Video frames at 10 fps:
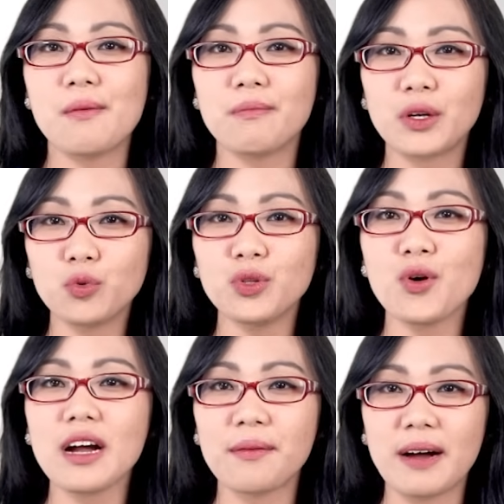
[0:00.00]

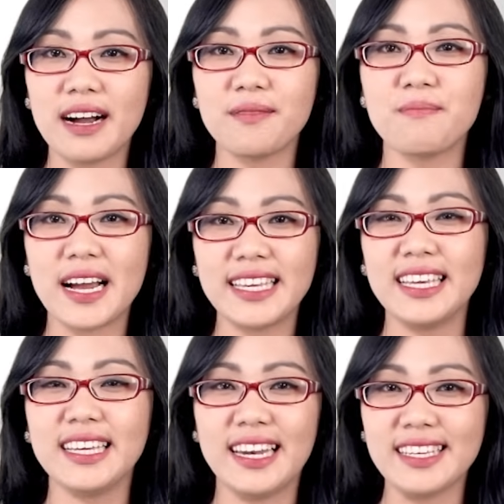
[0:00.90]
marunong ka bang
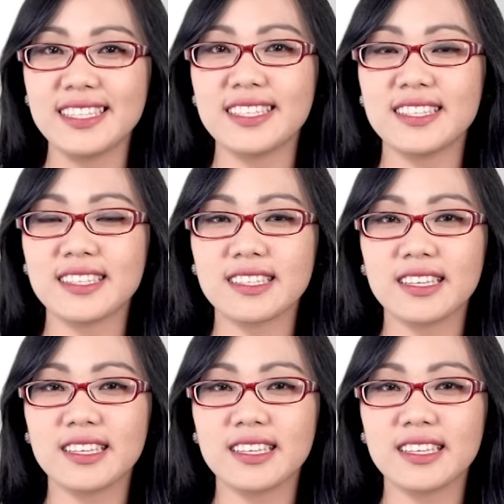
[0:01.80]
mag-Ingles?